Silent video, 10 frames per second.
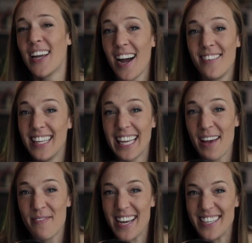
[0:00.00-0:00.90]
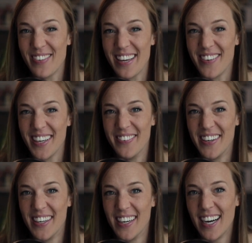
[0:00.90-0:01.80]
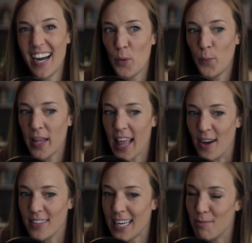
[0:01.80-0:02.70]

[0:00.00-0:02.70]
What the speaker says: You can't really get paid to play volleyball without